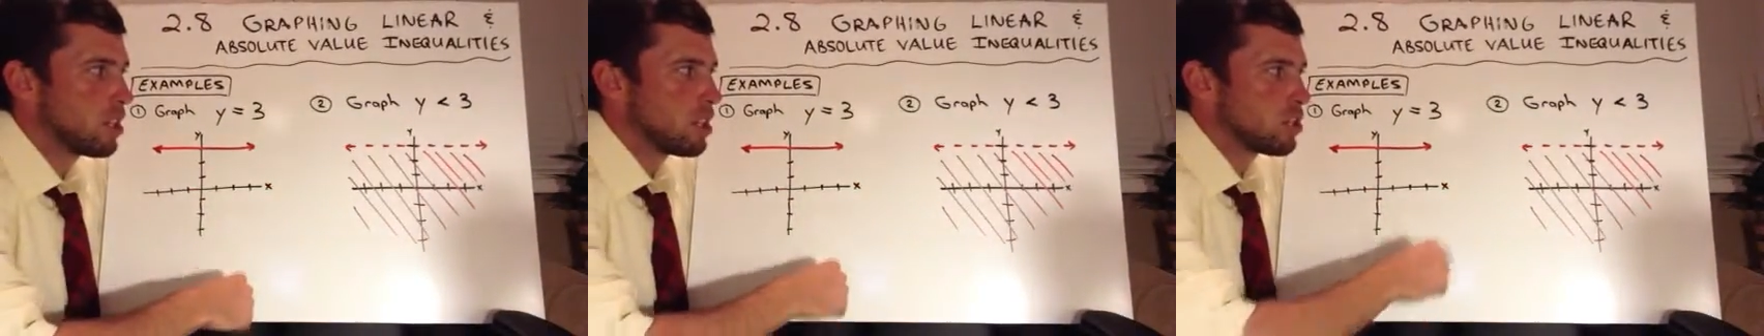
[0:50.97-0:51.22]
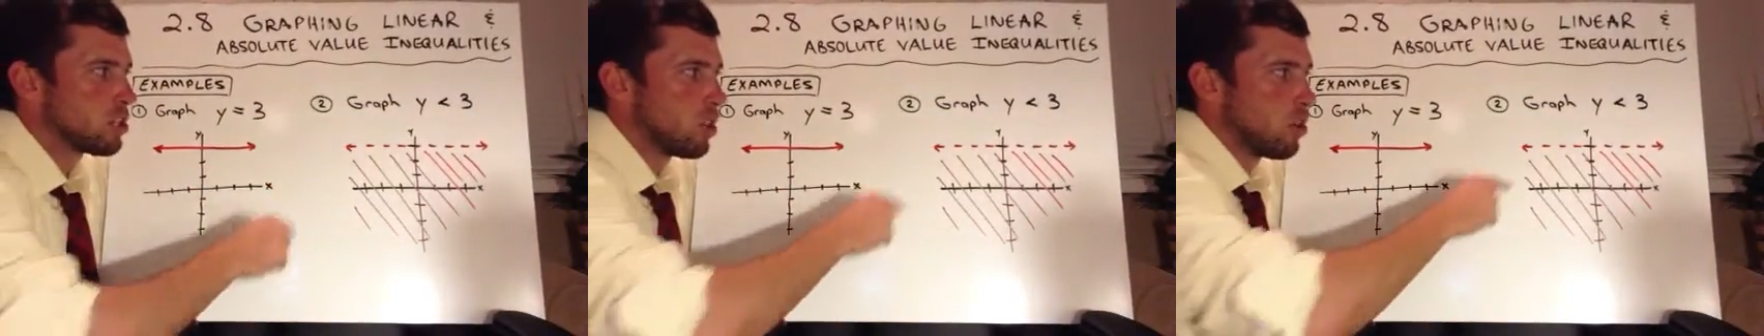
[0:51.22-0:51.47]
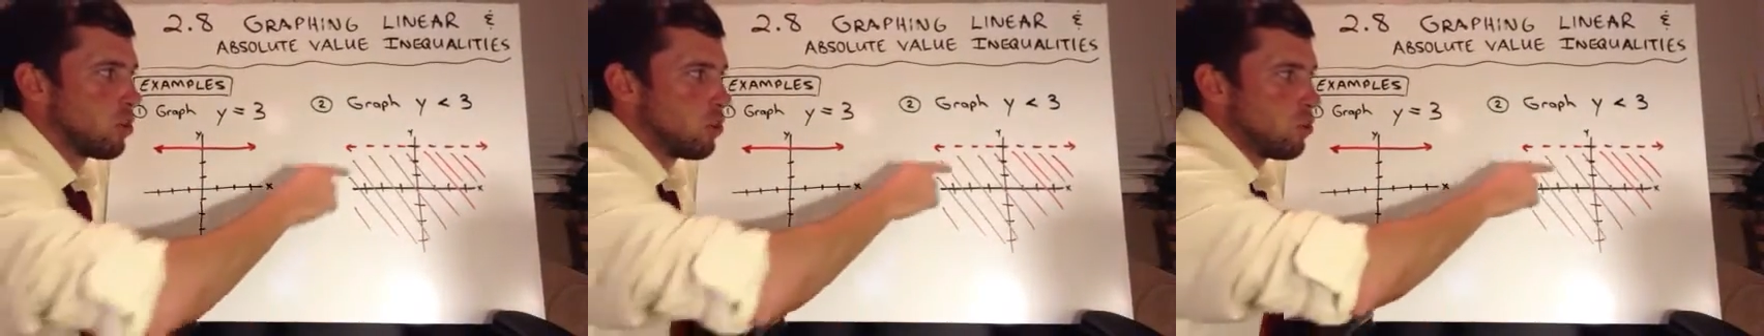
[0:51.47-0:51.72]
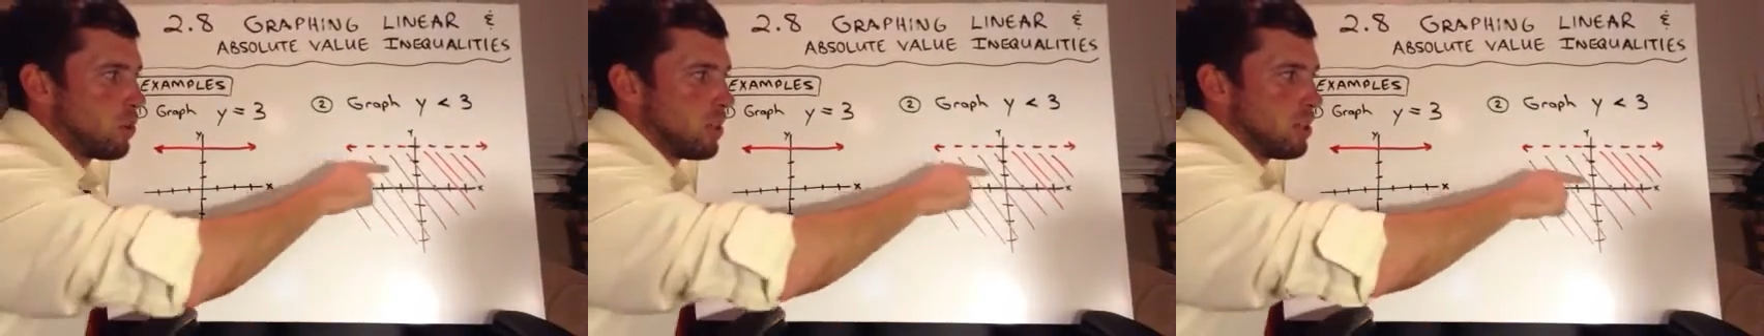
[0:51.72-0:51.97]
So
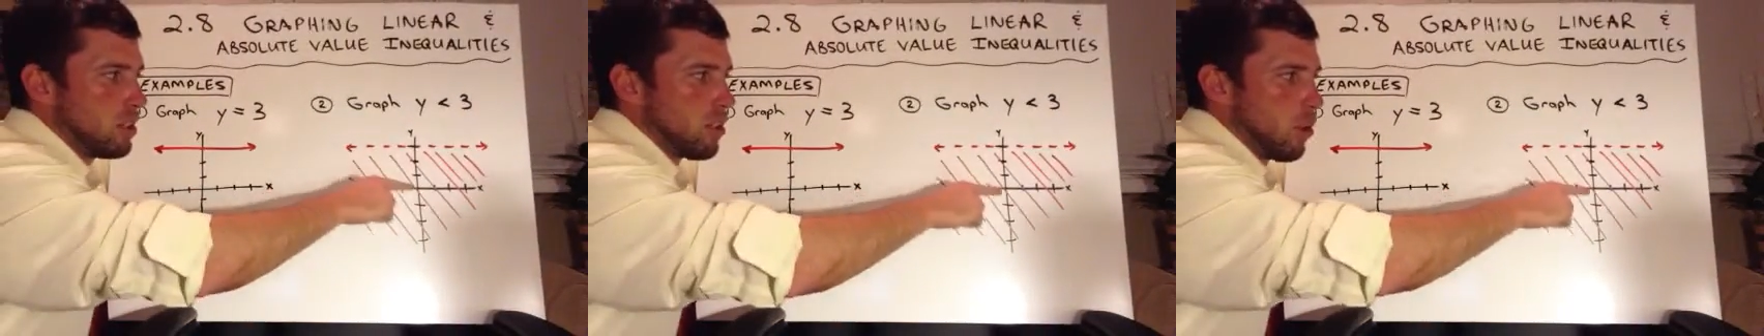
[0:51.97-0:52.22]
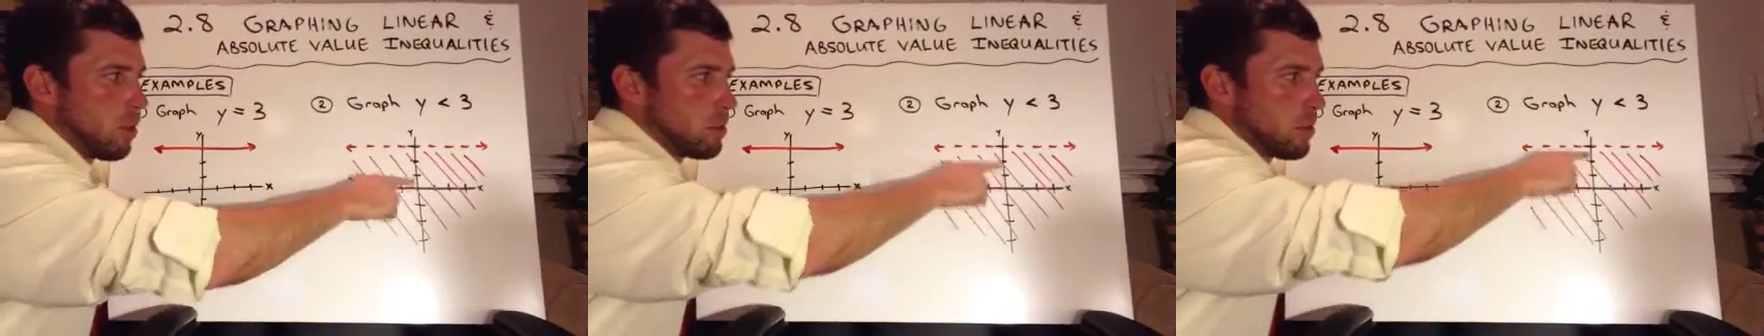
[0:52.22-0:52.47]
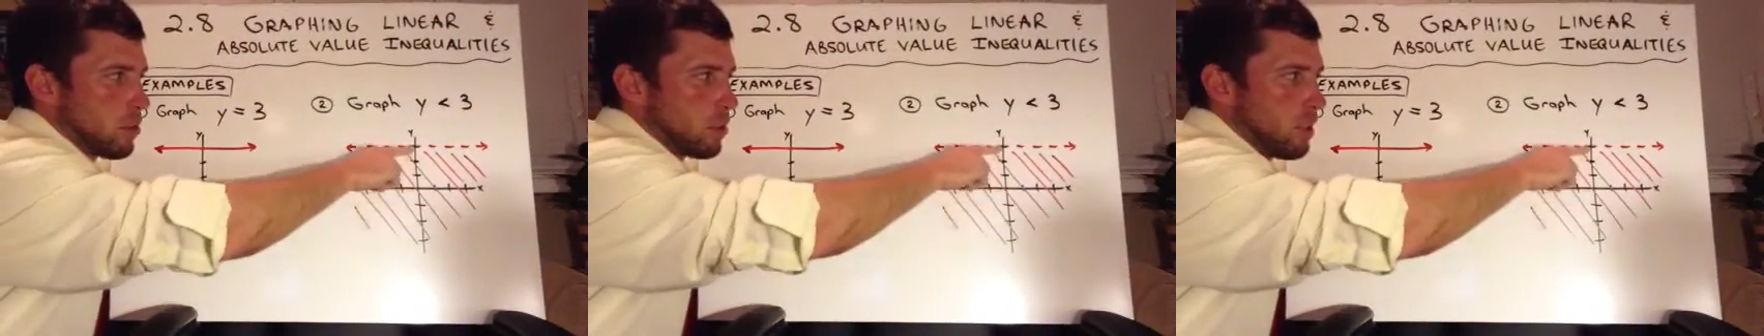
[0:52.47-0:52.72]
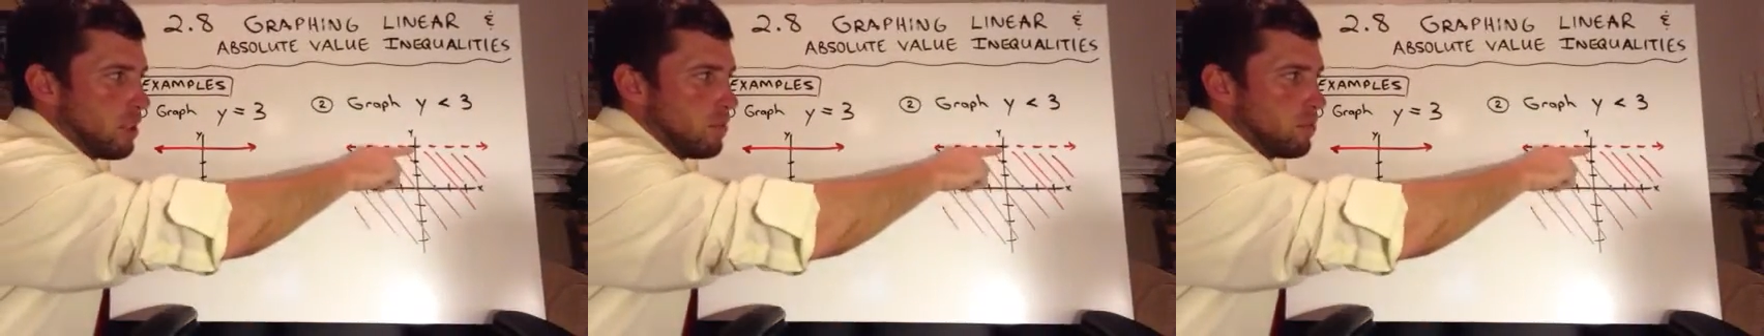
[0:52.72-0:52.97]
we go up to
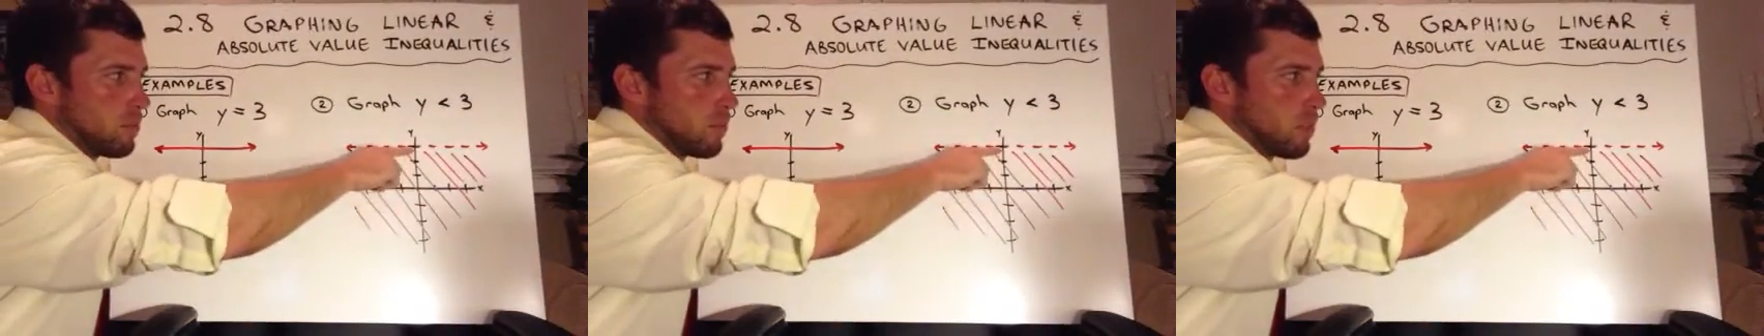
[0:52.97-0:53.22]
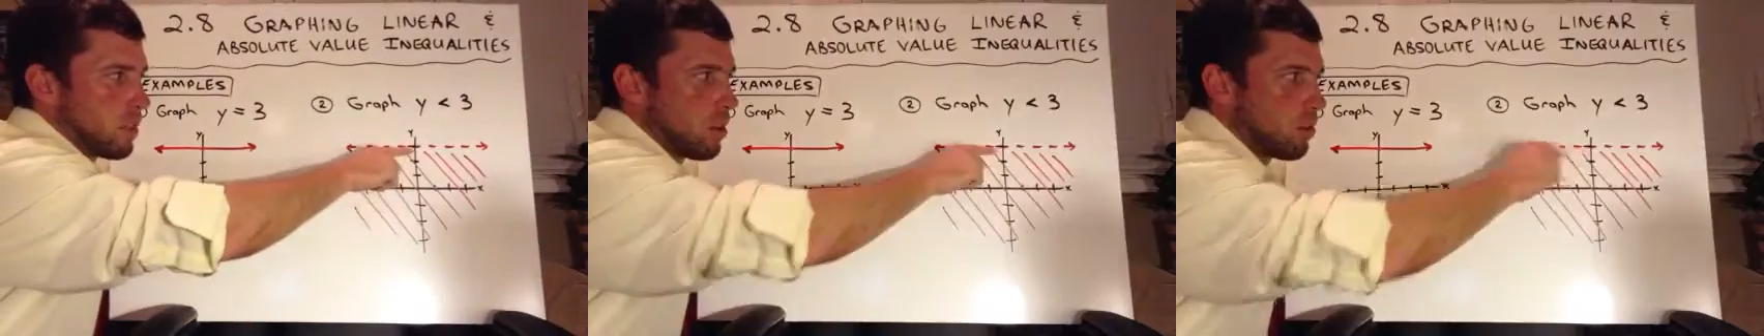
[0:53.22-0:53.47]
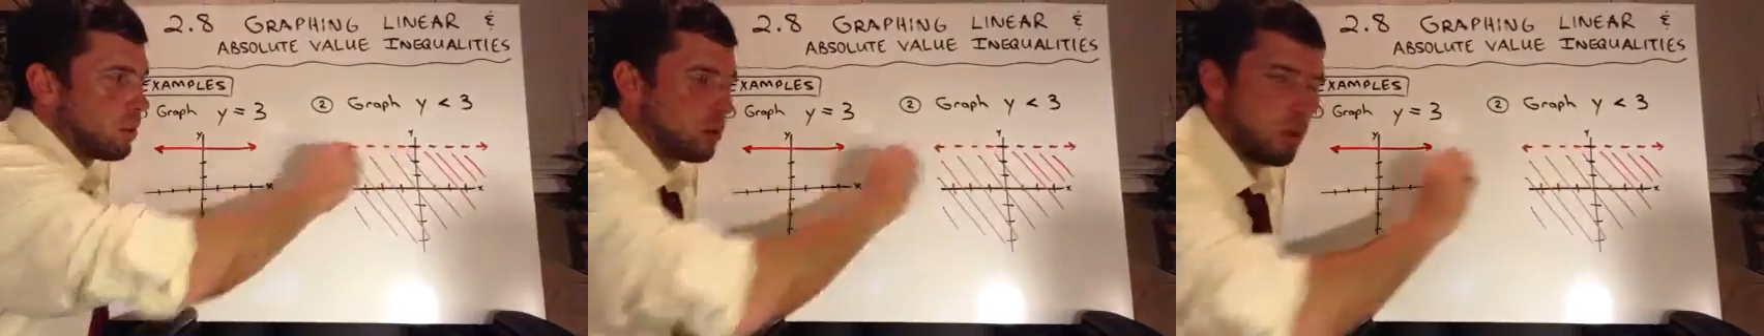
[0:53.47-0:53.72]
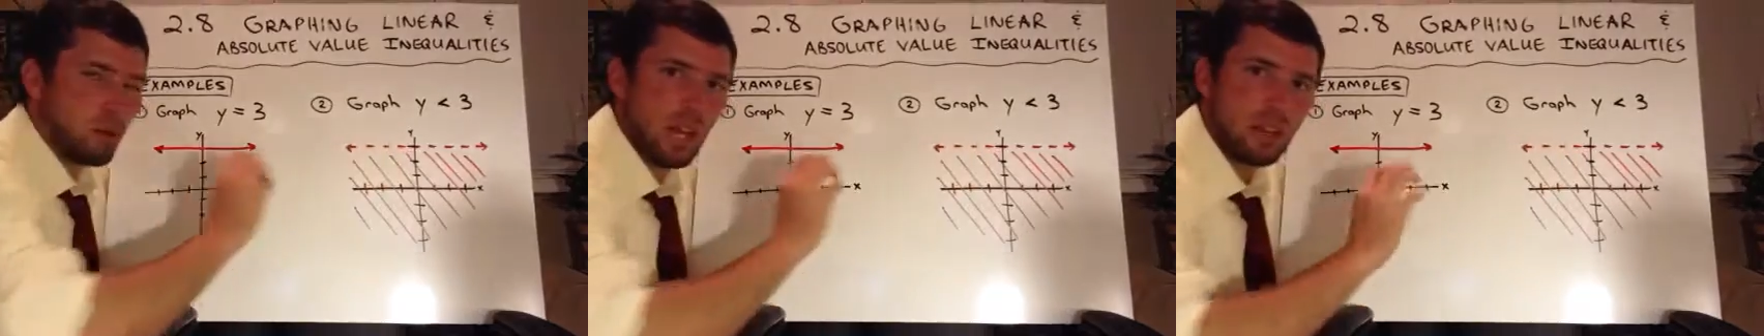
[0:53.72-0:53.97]
3, we
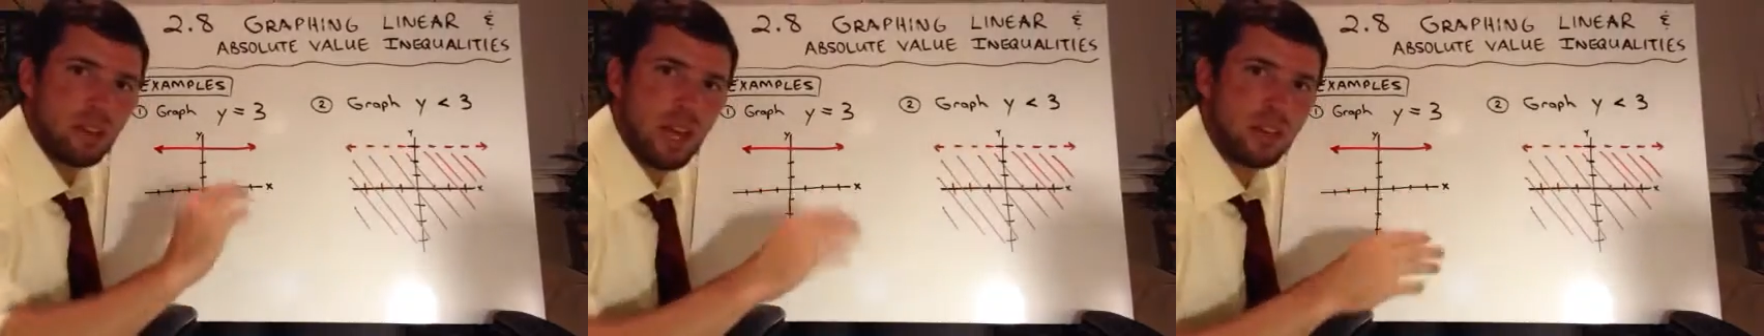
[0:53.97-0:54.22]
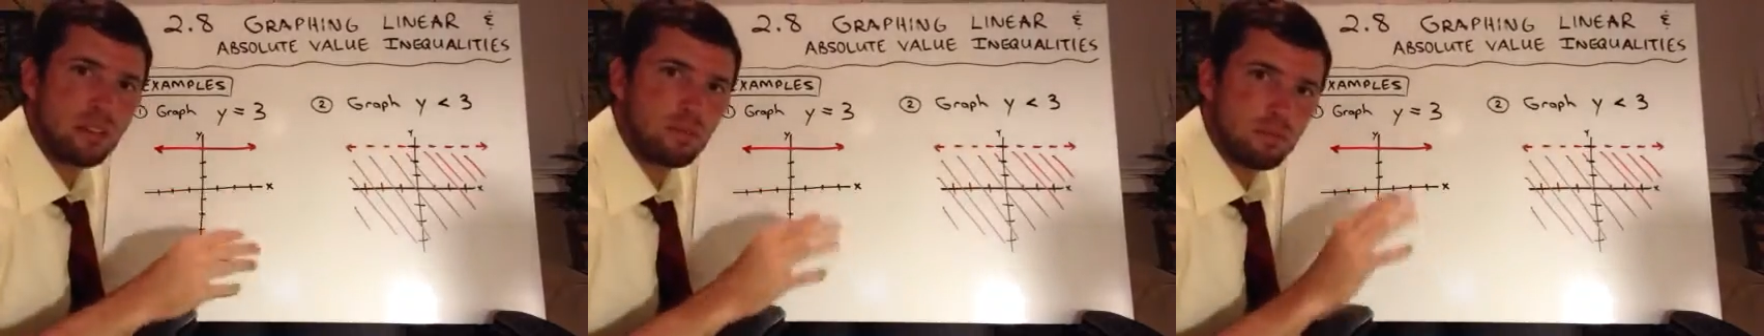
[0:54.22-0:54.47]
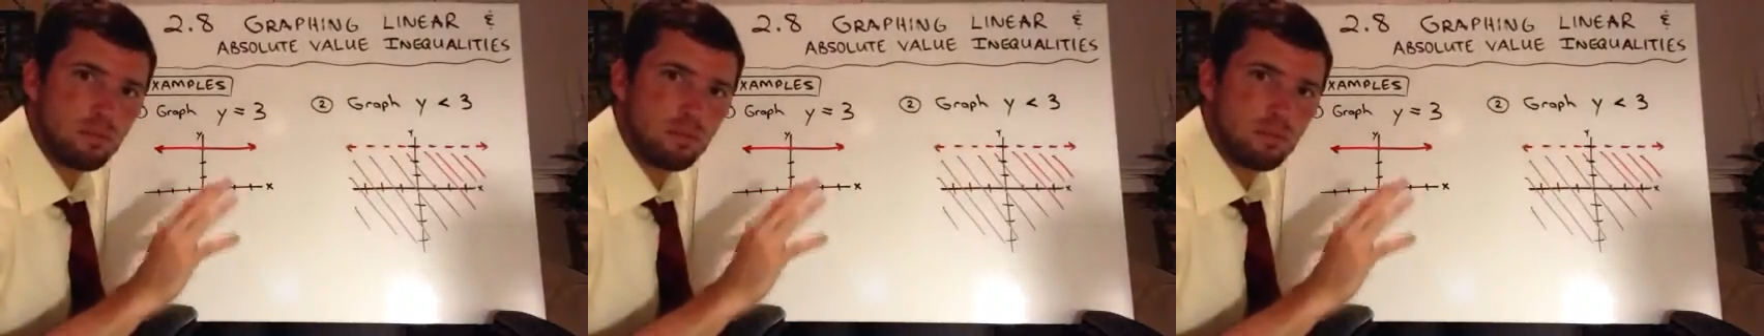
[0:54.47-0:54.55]
locate that